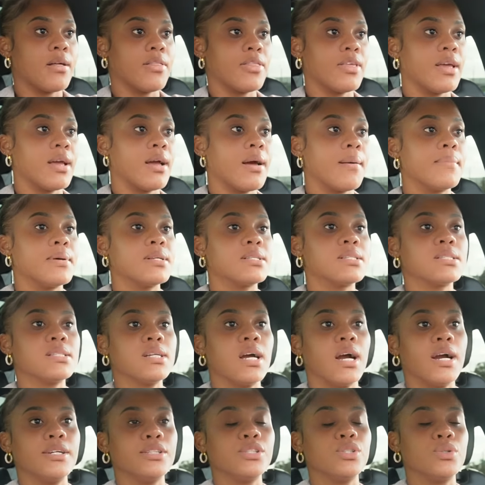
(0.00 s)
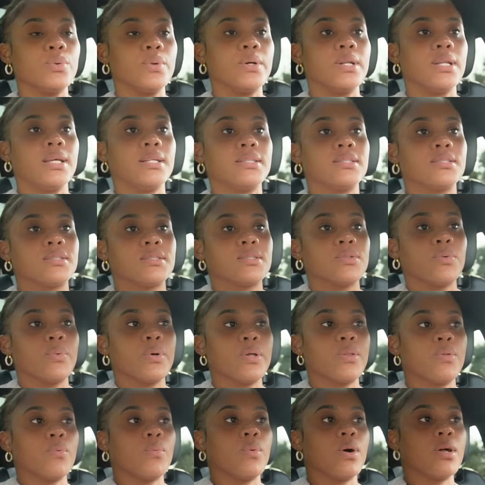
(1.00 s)
think i'm gonna start doing it
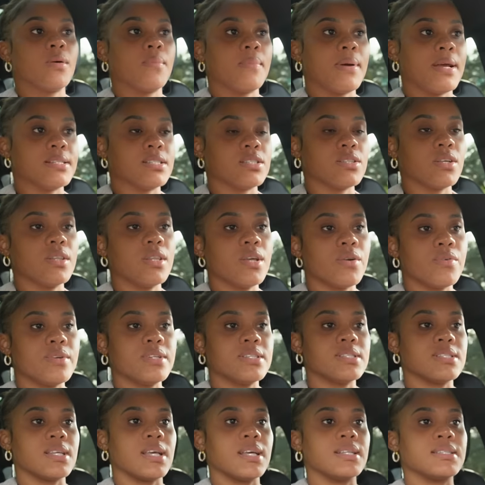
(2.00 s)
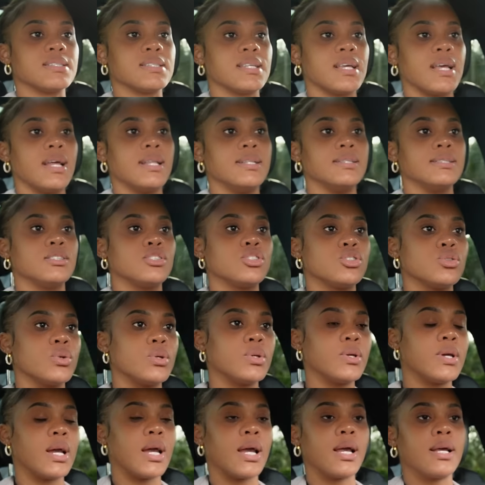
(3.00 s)
with one of my sunday resets and show
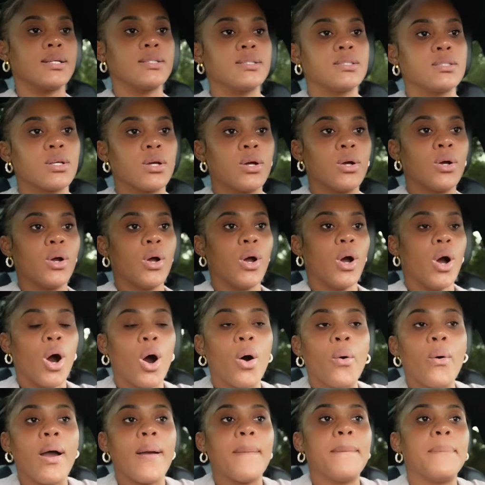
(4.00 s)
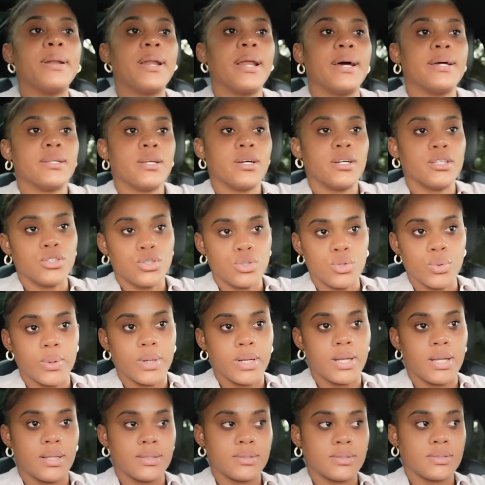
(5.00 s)
you guys how i plan on
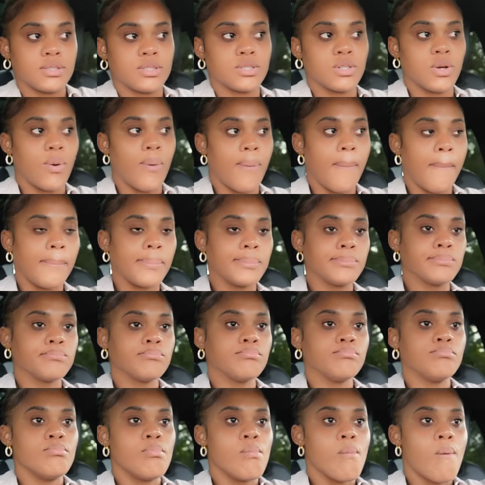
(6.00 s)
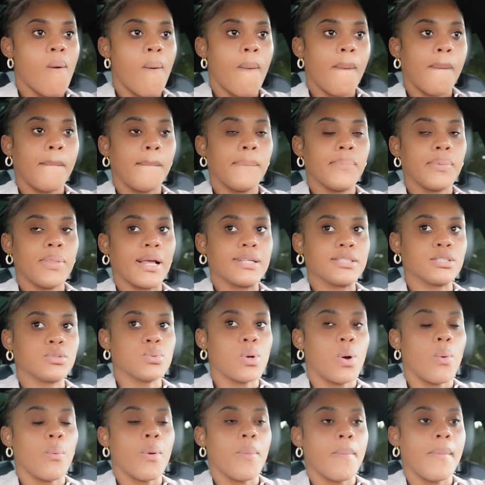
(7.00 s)
doing it so that's
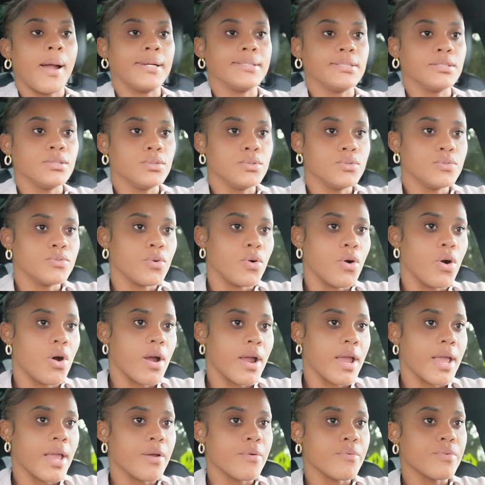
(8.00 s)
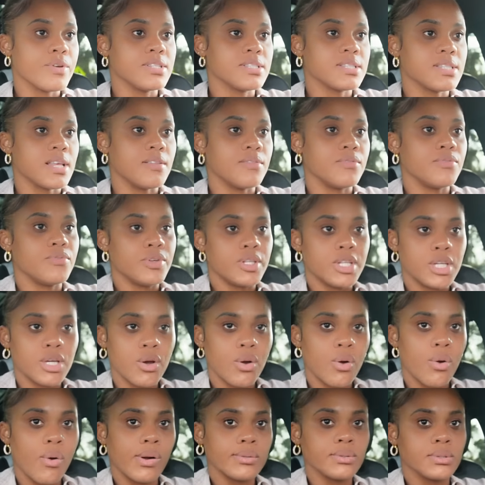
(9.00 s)
what we might do for a reset
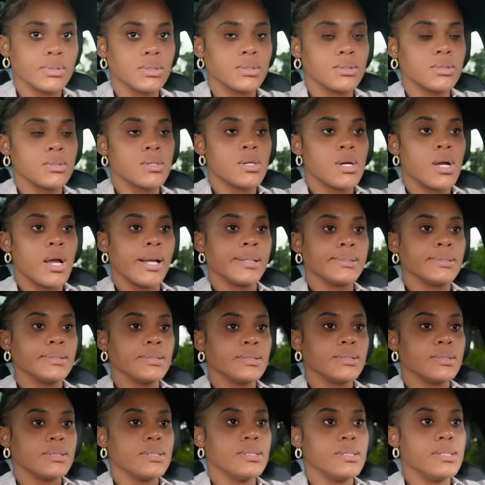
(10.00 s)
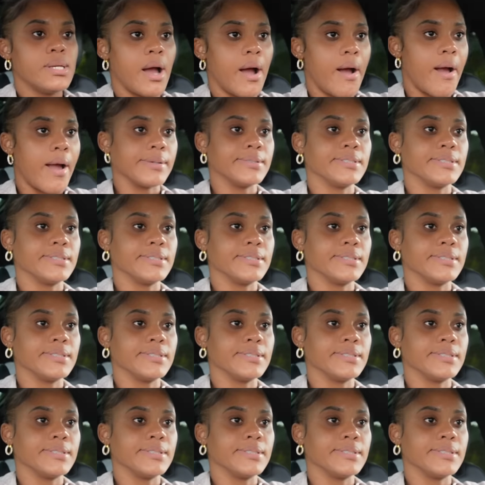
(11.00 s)
video yeah